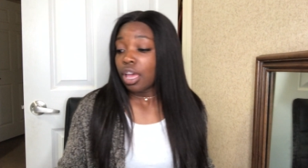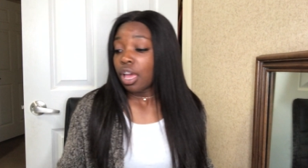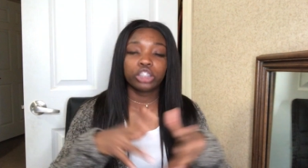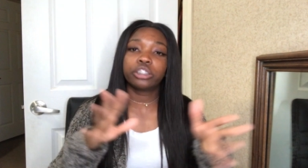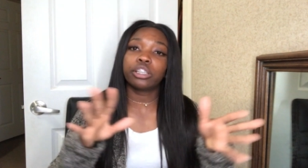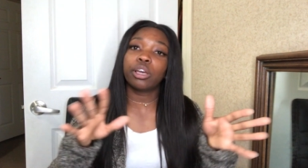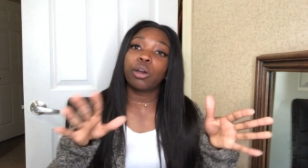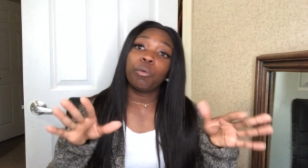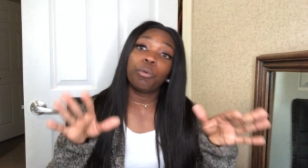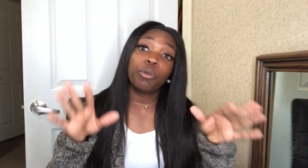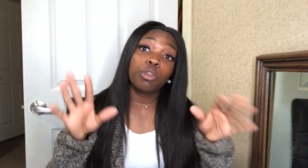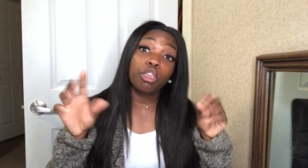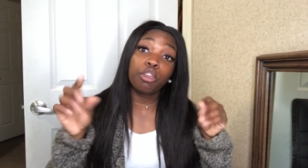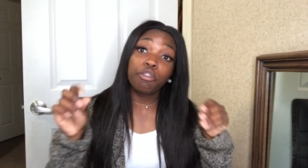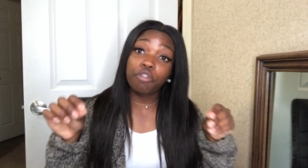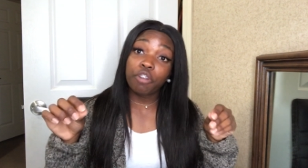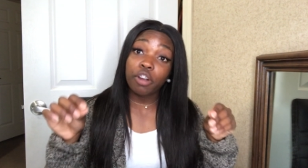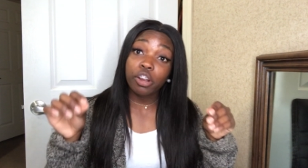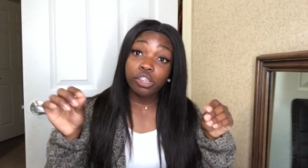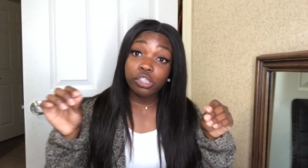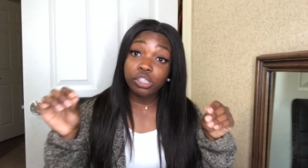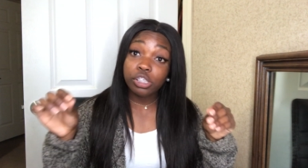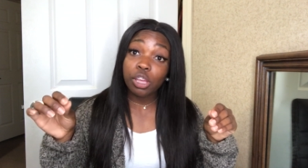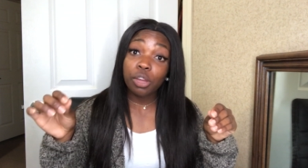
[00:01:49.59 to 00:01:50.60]
So when you
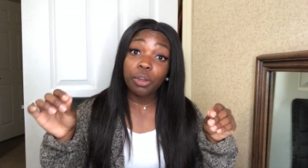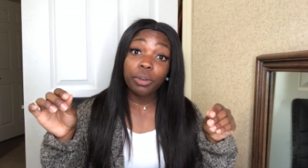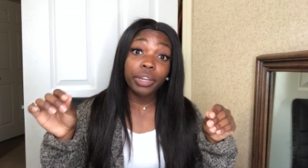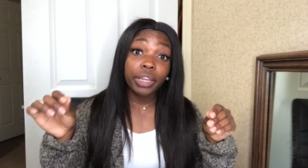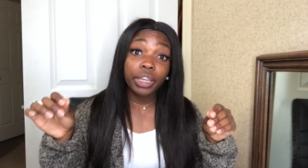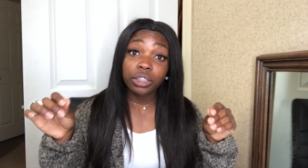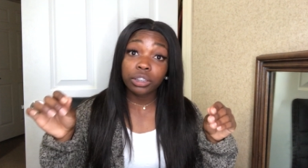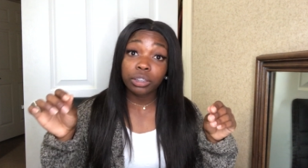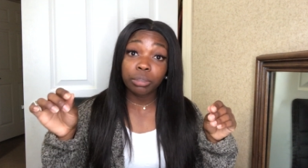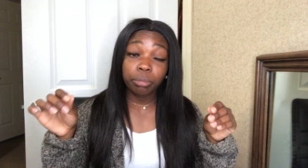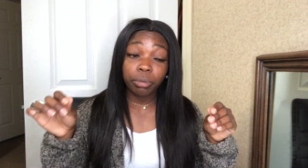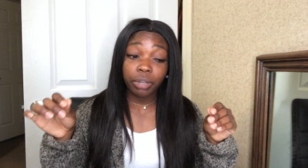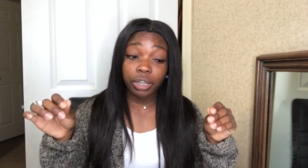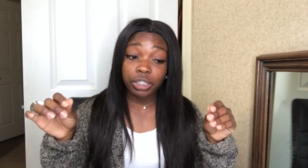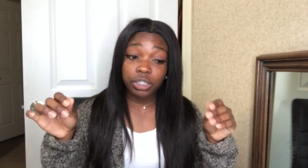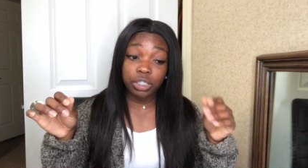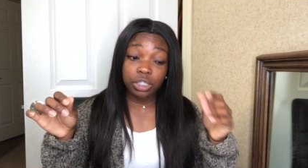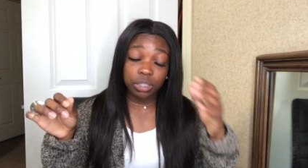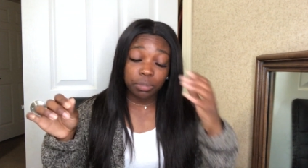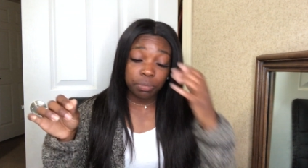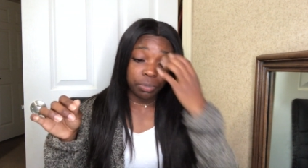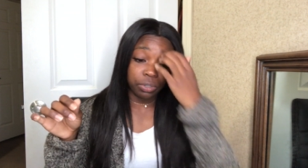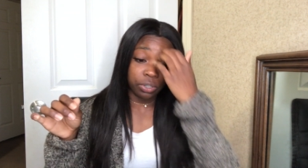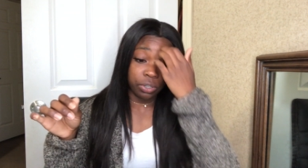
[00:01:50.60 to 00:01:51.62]
first go to get the
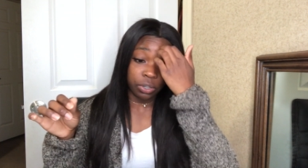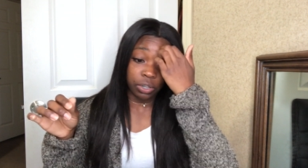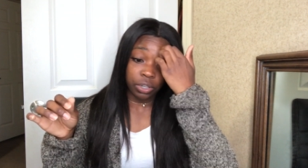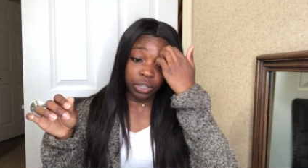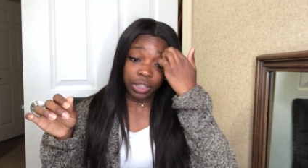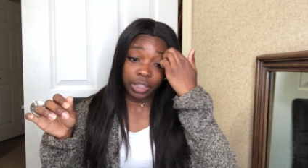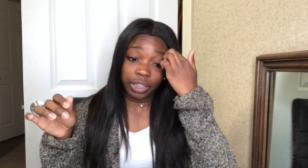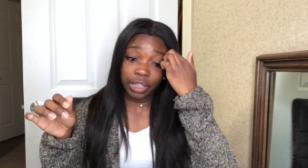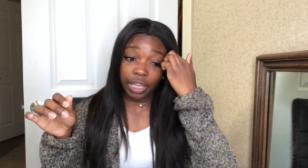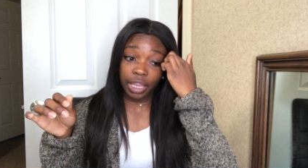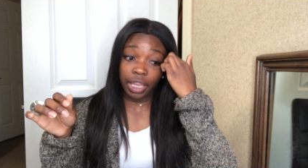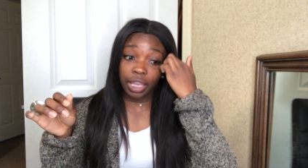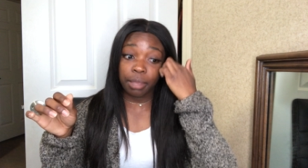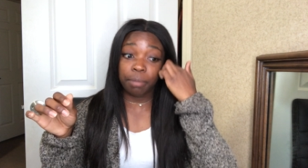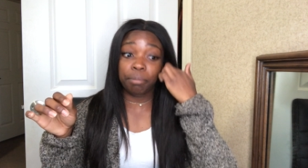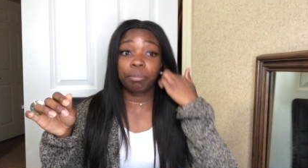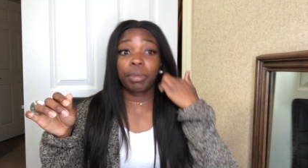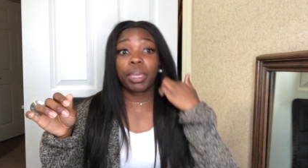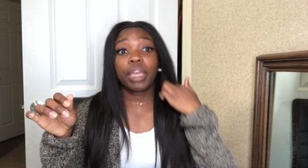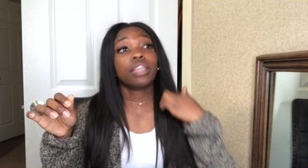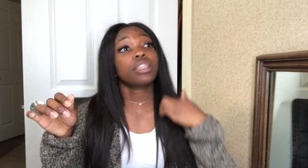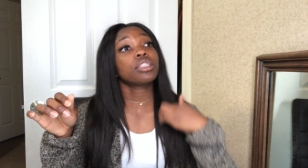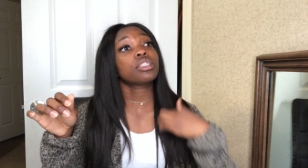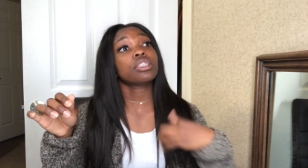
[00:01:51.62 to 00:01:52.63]
braces put on, they
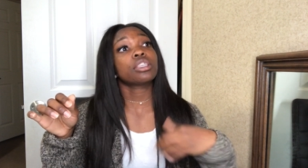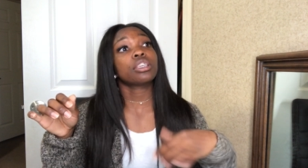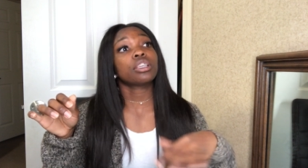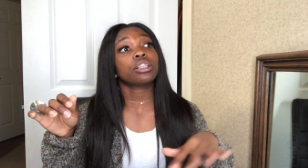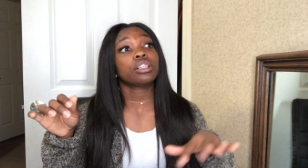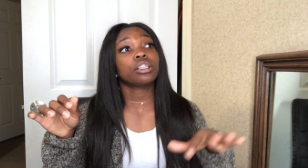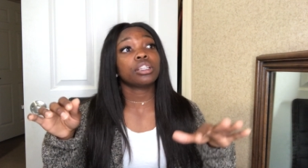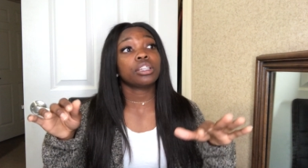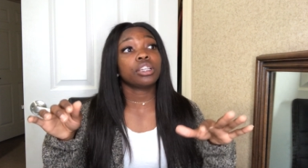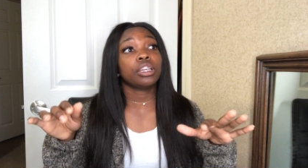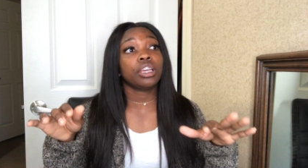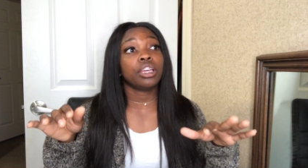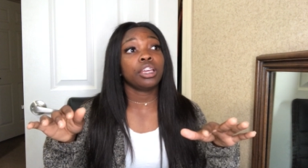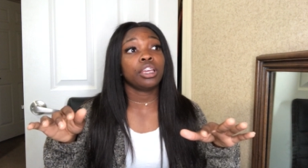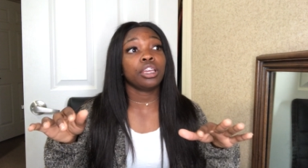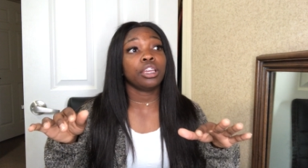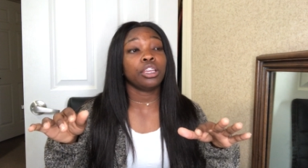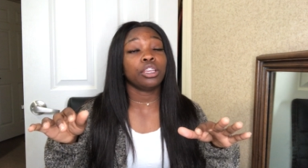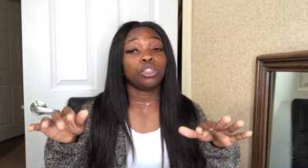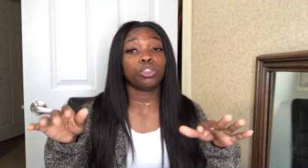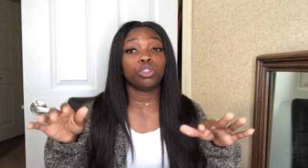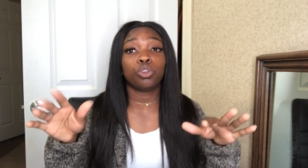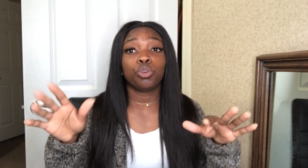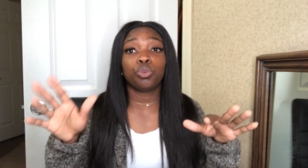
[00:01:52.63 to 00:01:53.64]

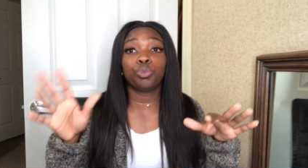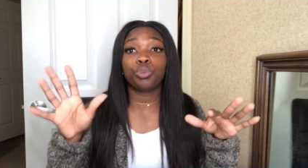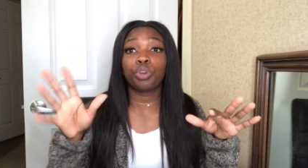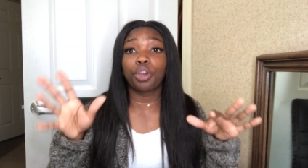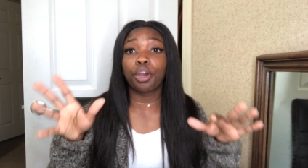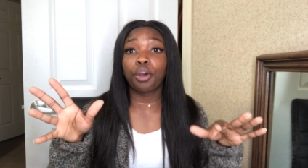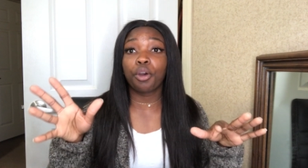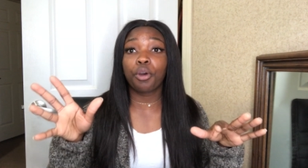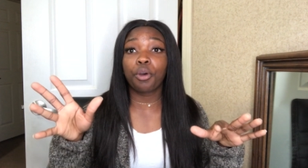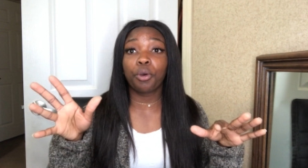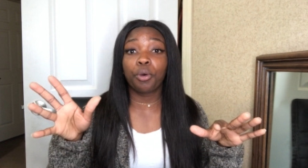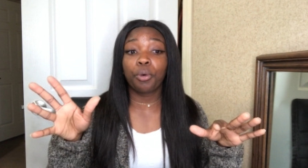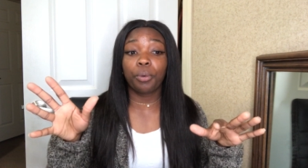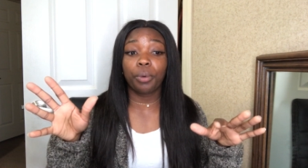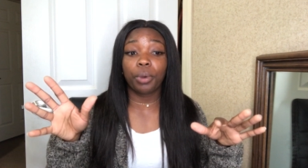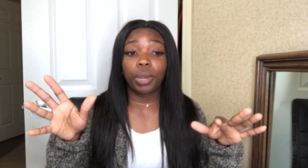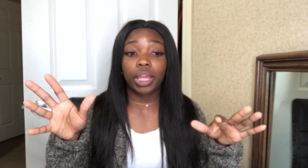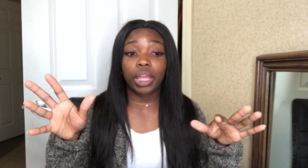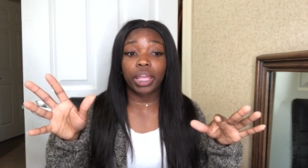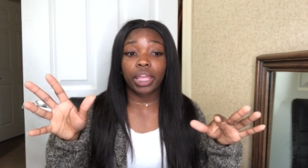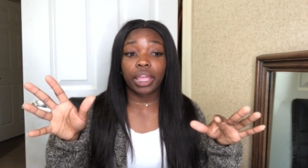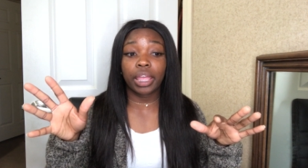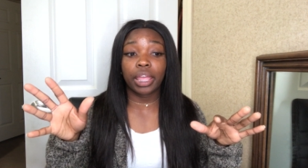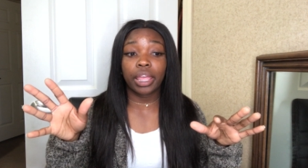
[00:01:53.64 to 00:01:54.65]
basically, you go
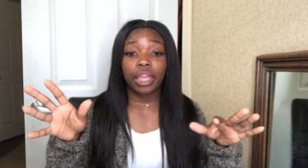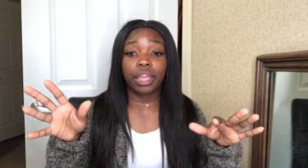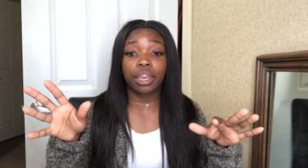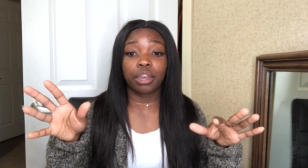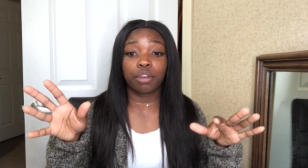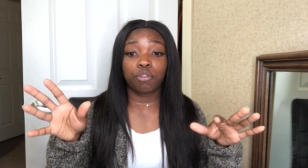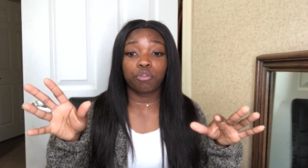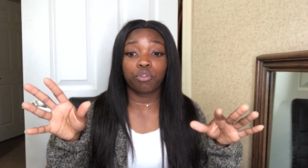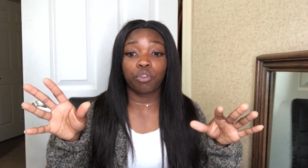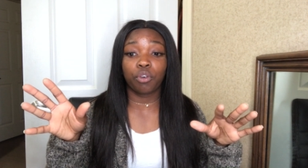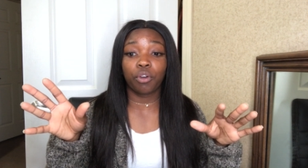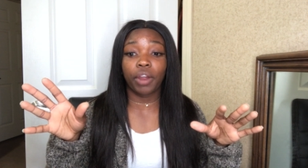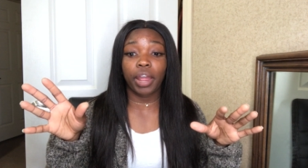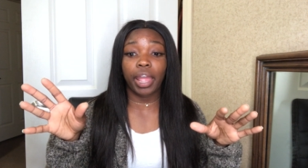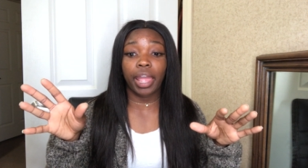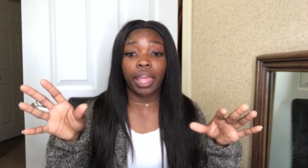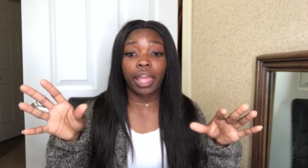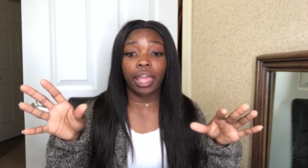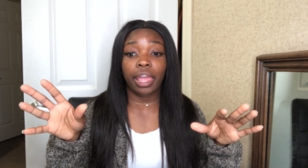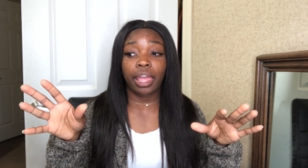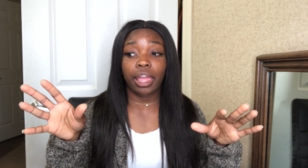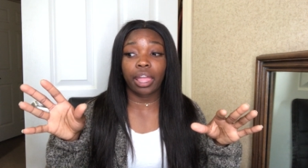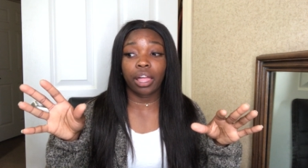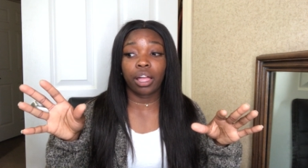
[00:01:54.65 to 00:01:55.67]
in for
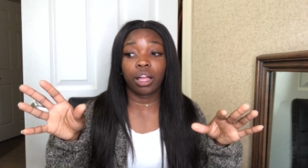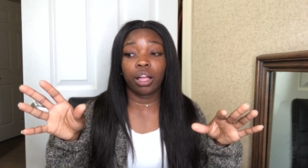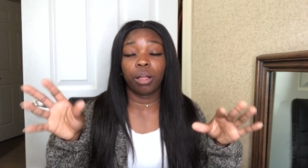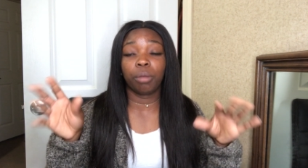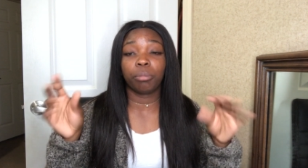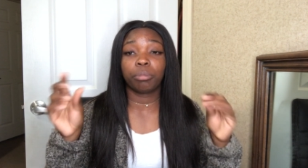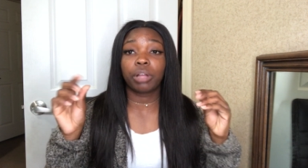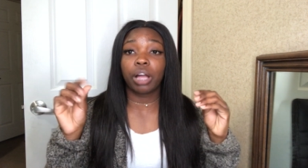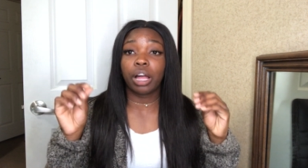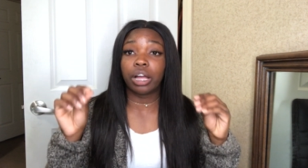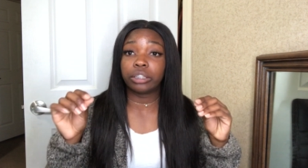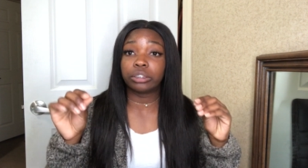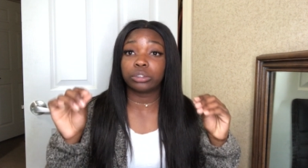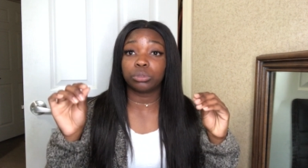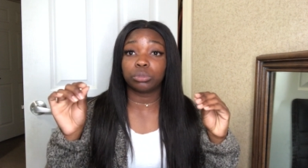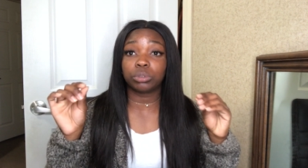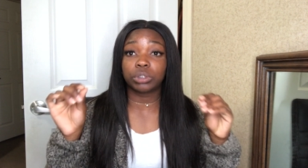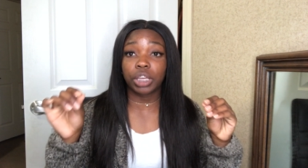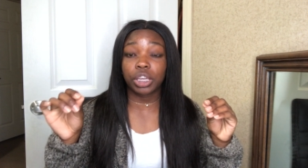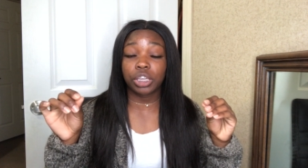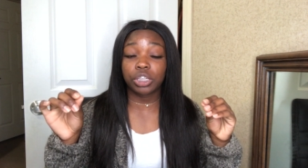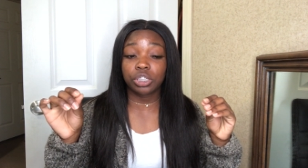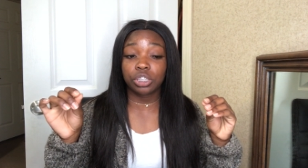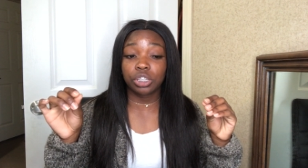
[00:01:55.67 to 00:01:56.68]
a um,
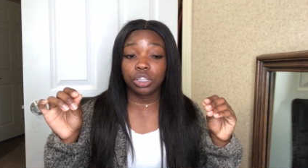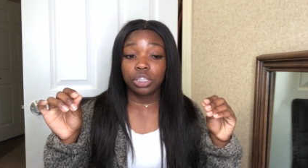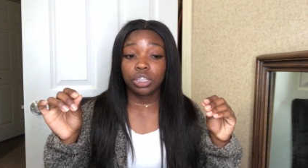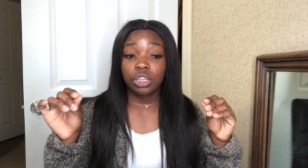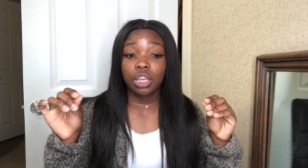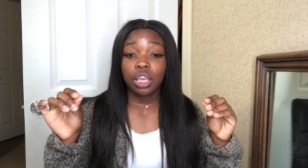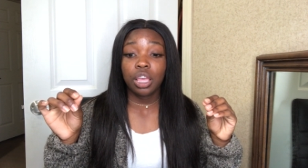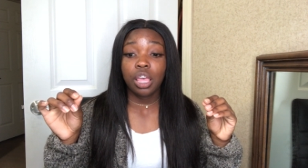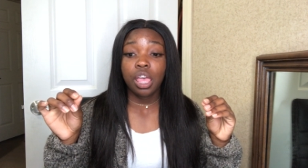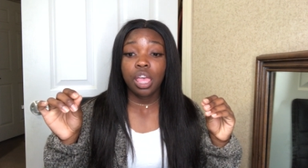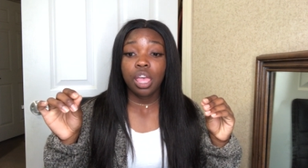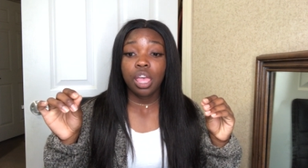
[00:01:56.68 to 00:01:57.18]
consultation.